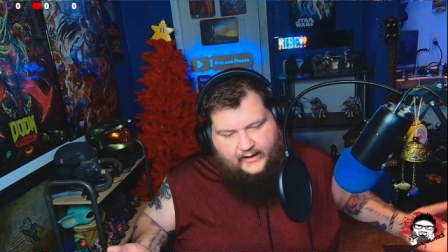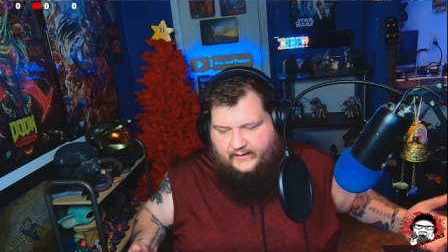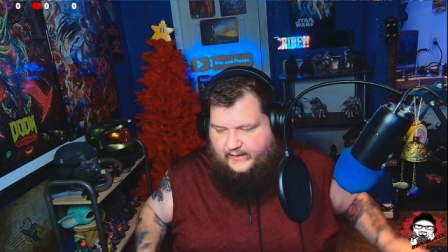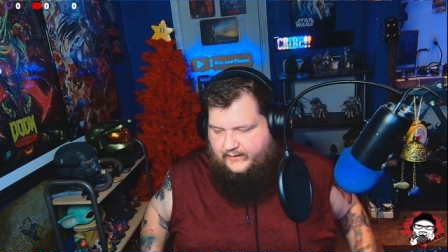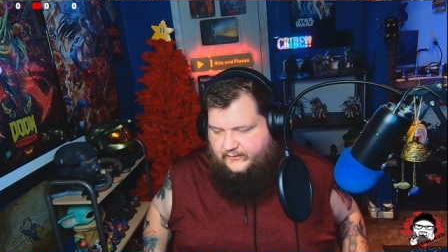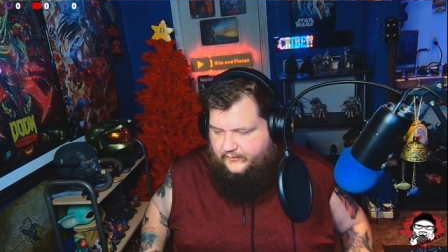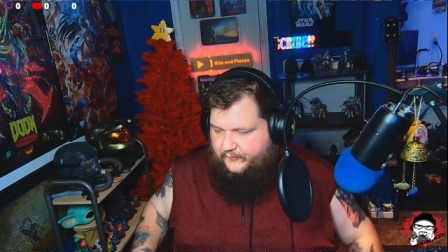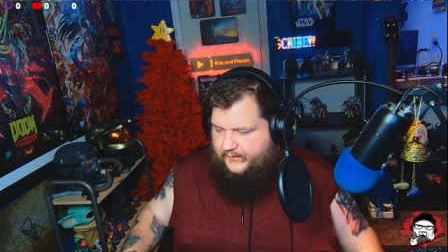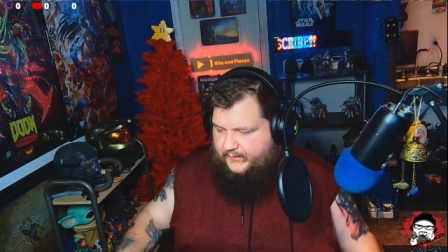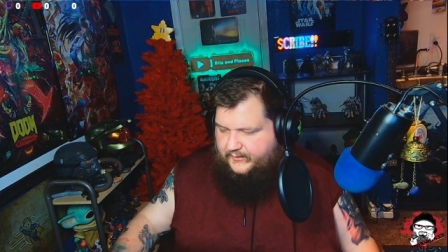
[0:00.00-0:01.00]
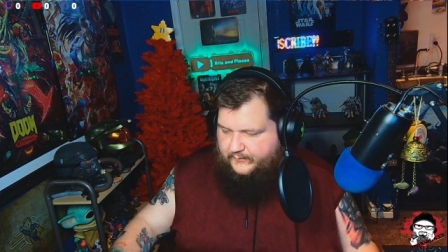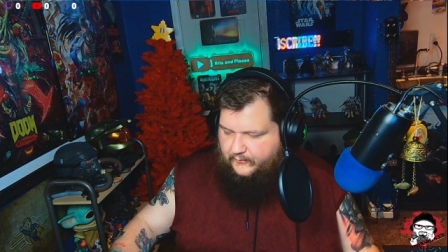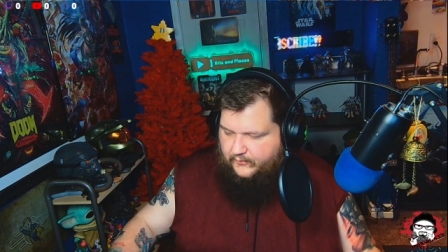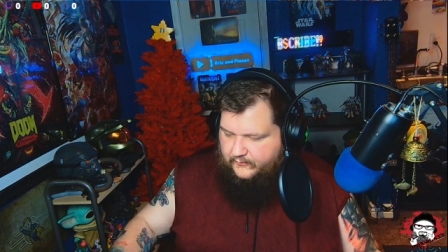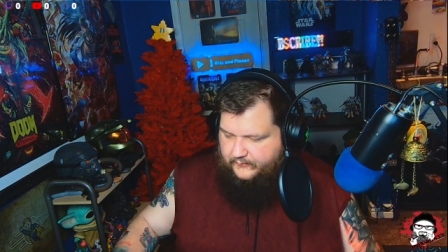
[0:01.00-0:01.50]
I, I don't know. Maybe I'm
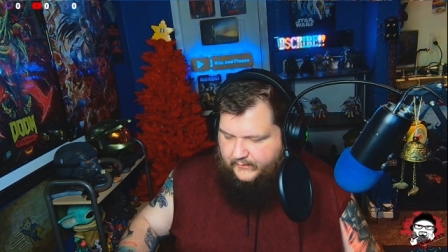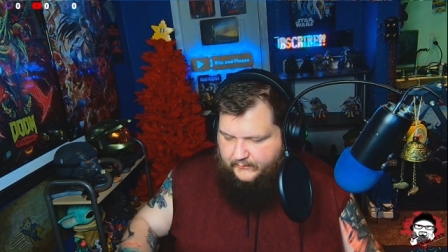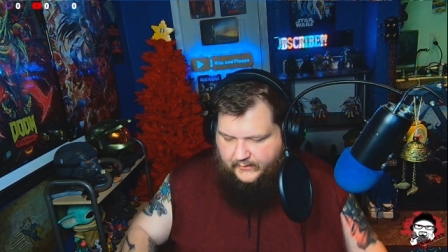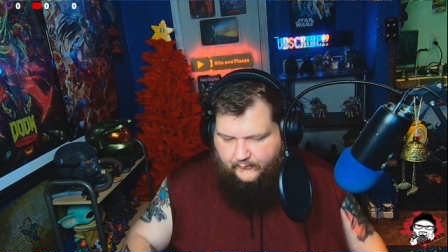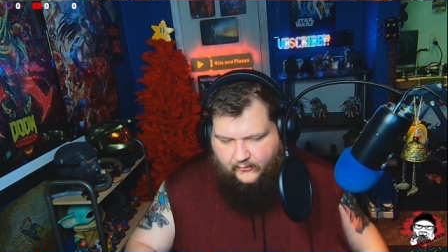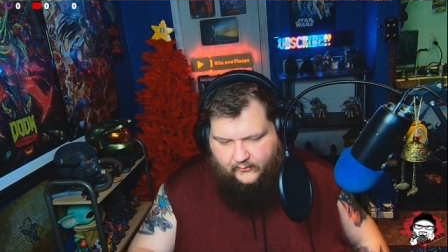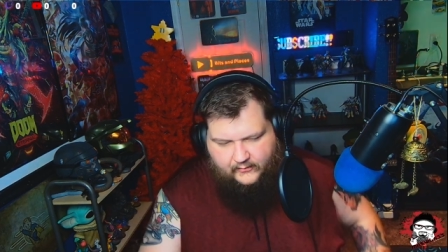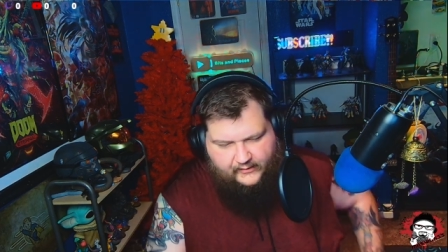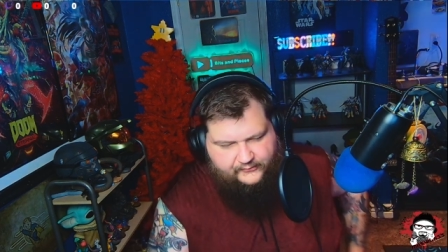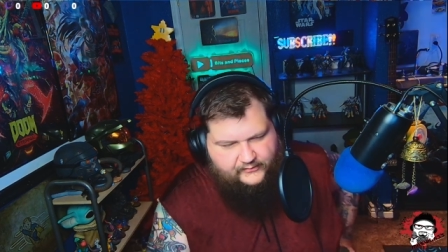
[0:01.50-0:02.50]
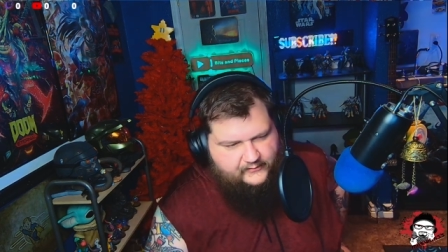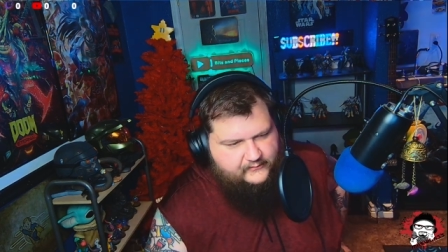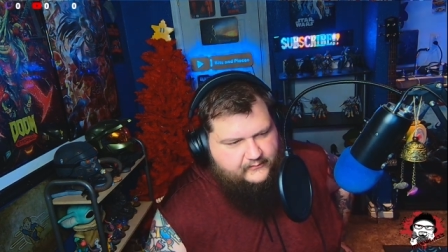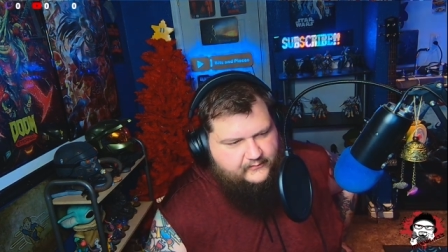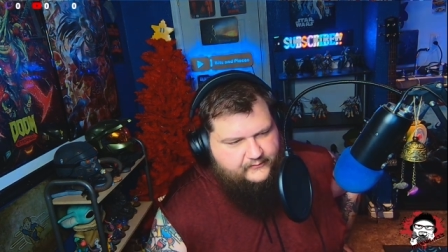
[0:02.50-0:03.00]
wrong. Maybe I'm wrong. I
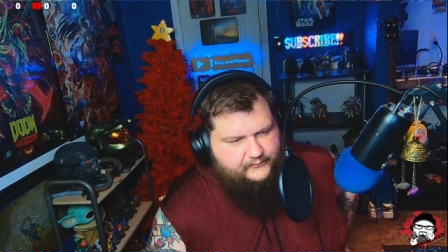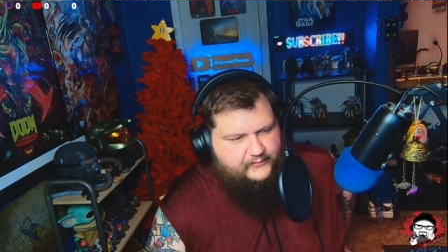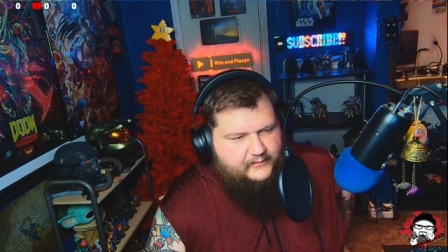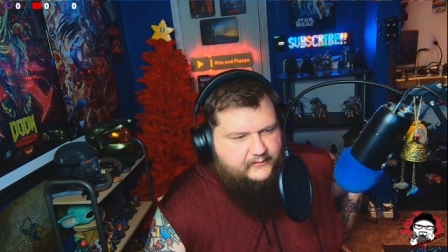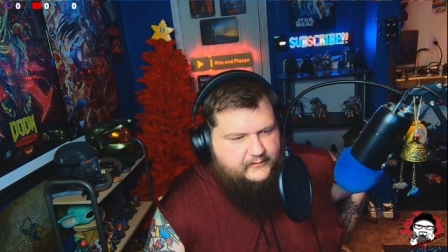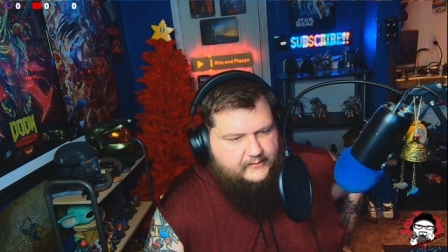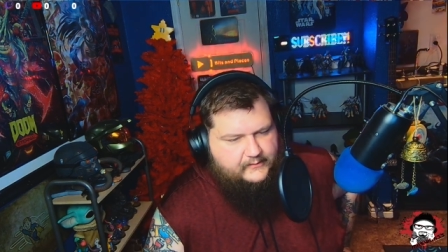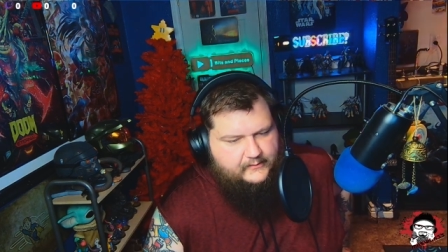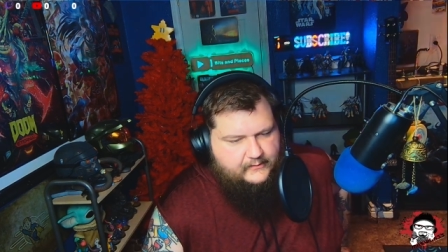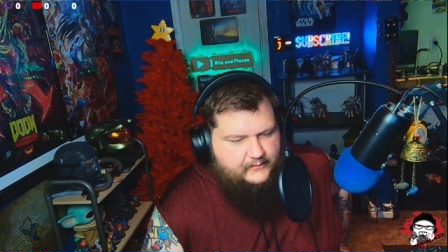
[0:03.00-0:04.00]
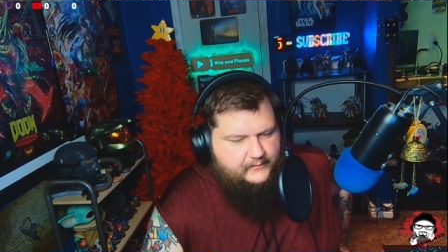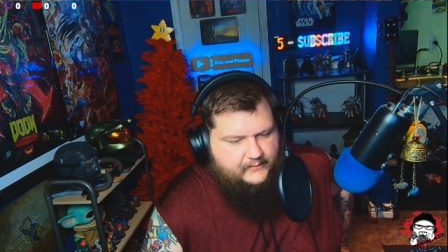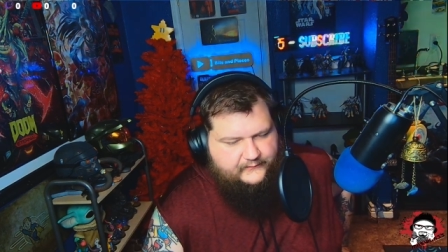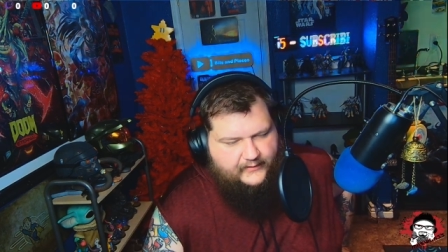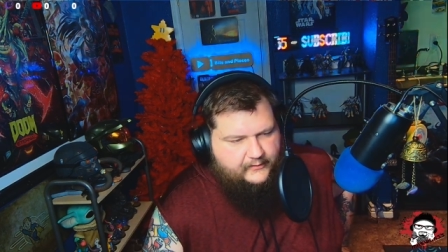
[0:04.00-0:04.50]
think I think
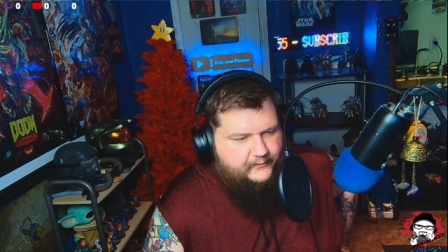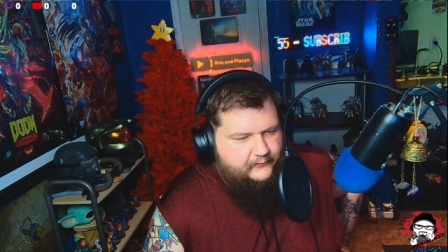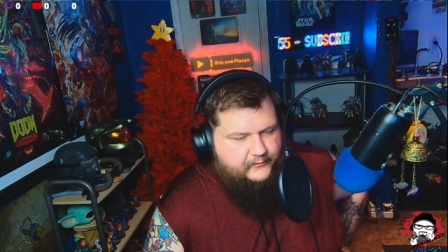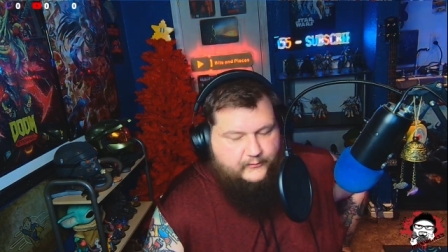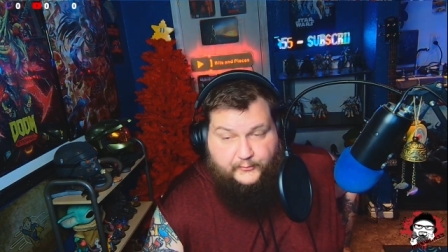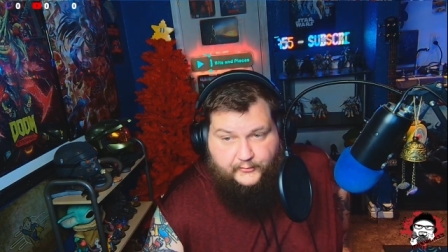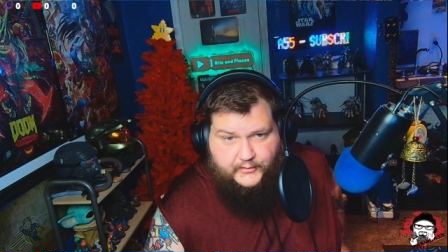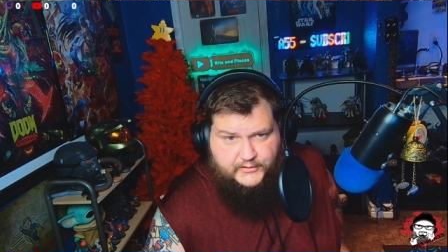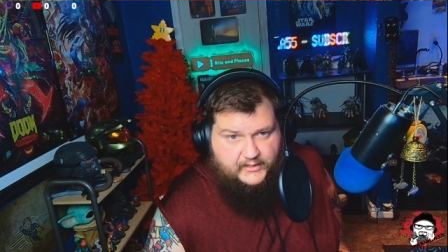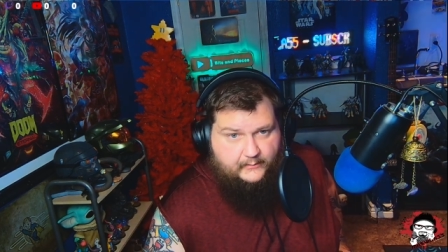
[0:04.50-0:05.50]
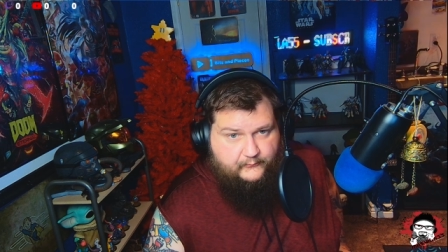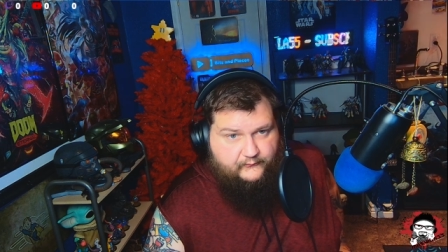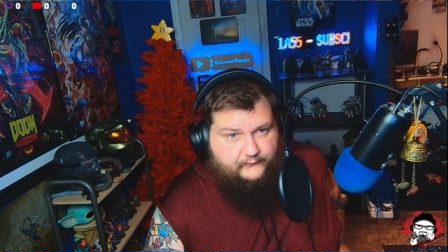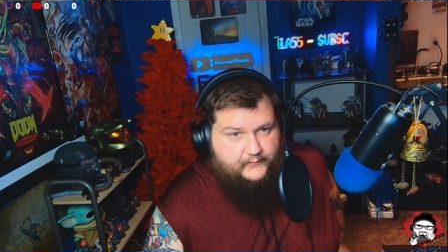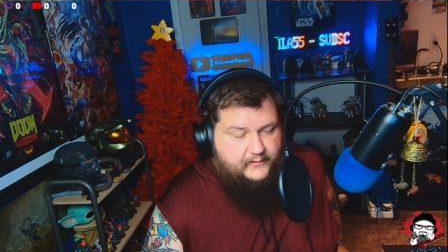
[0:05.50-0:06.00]
uh, Silent Hill did a really good job
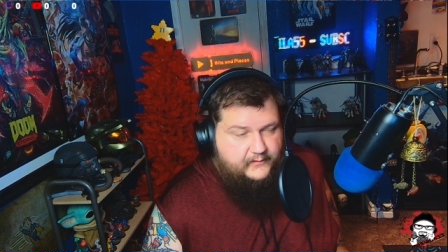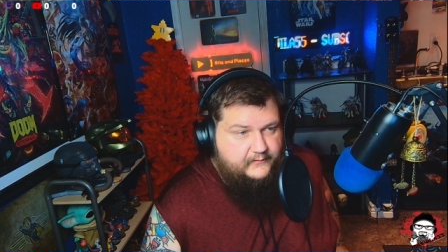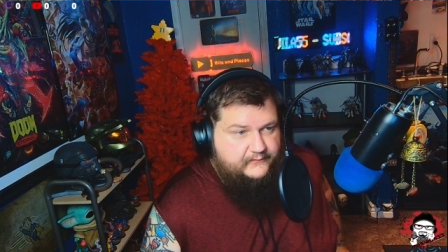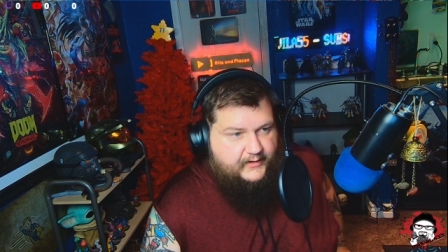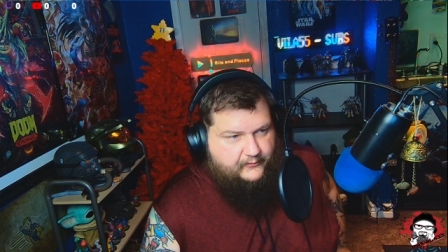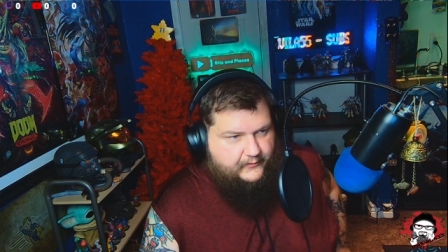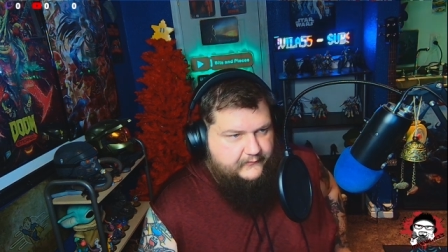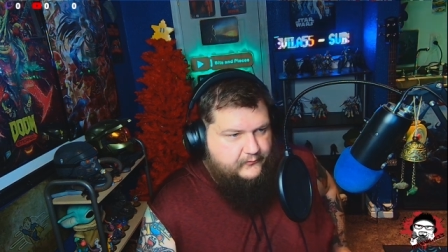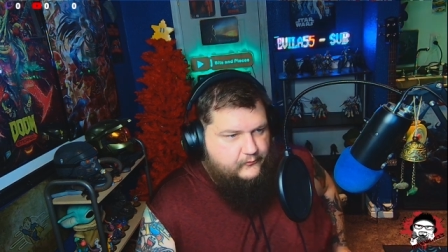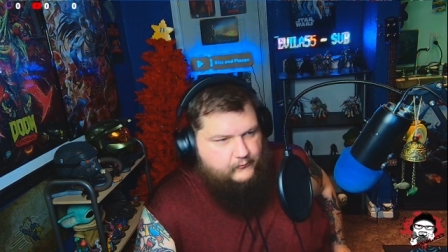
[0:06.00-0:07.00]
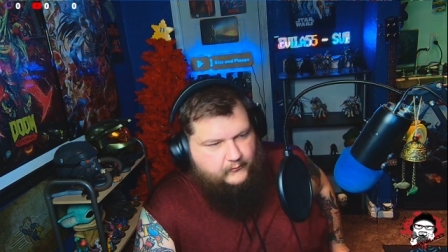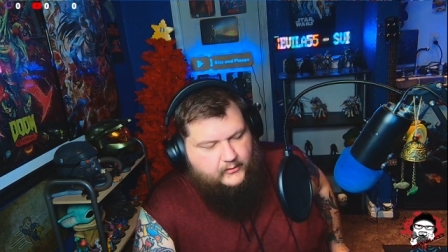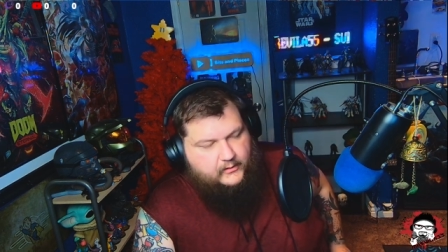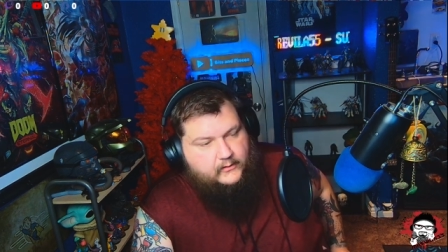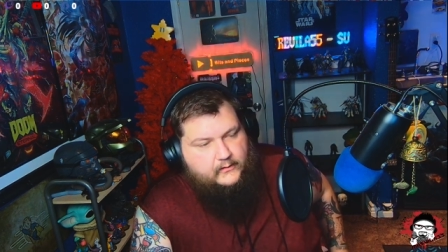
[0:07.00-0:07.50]
with uh, psychological
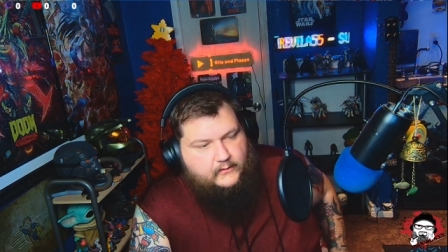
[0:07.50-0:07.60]
horror.